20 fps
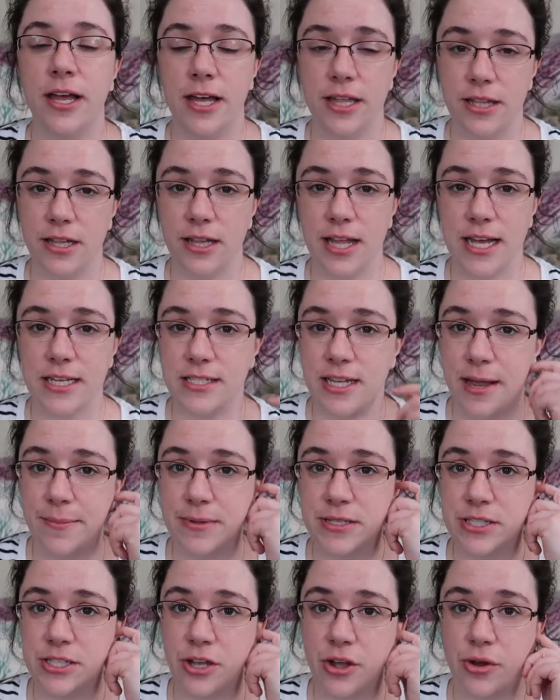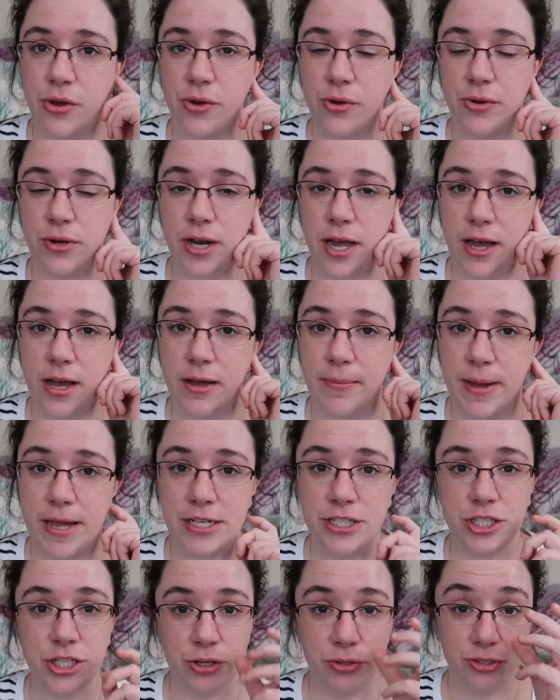In the last episode,
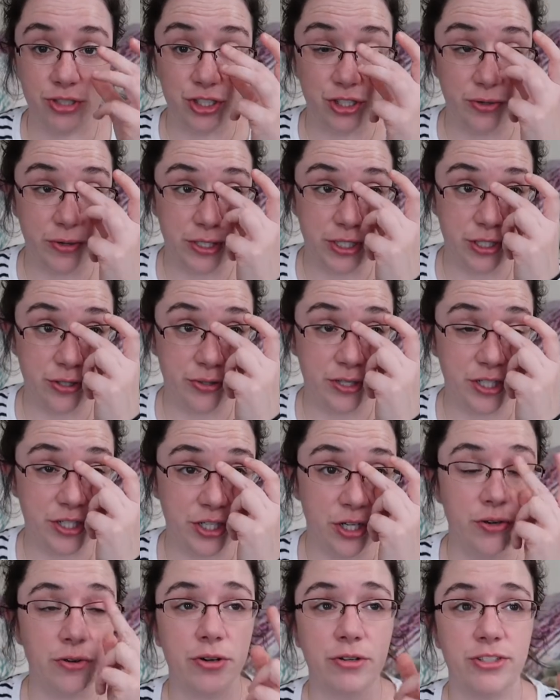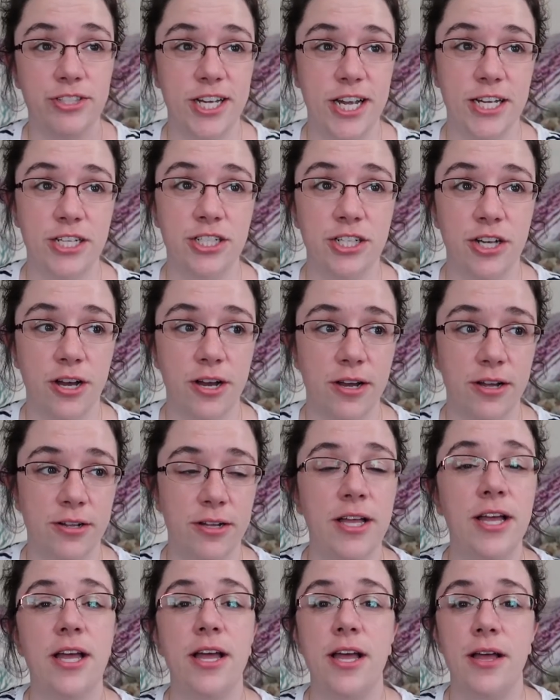I showed you a Tunisian crochet
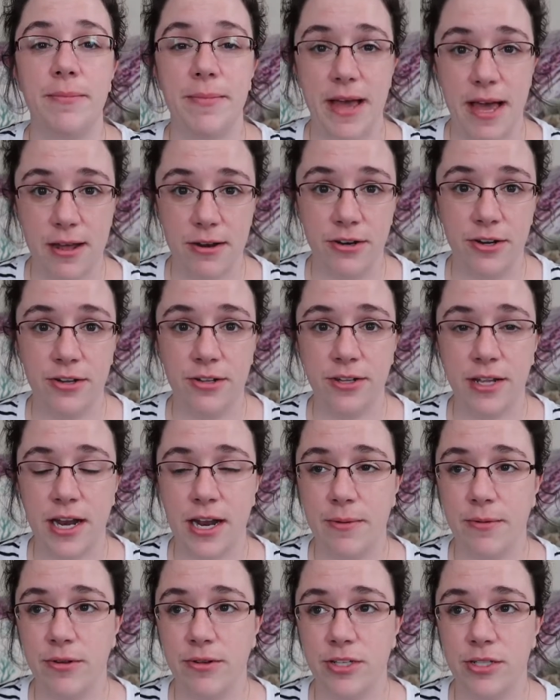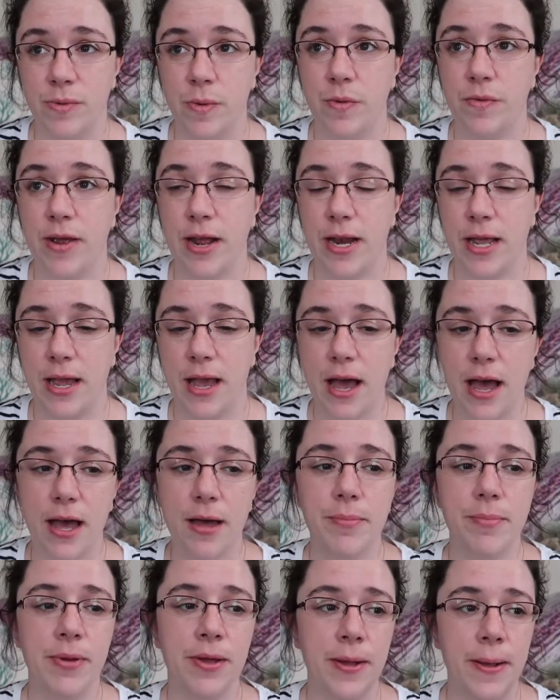shawl pattern that I'm going to be writing
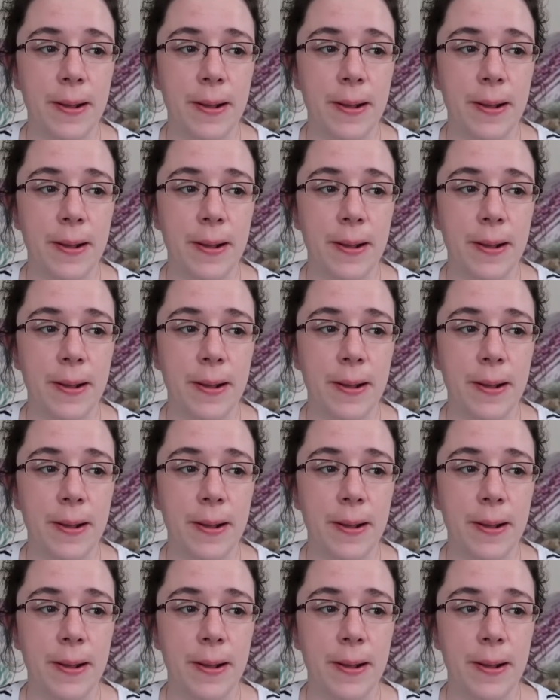up.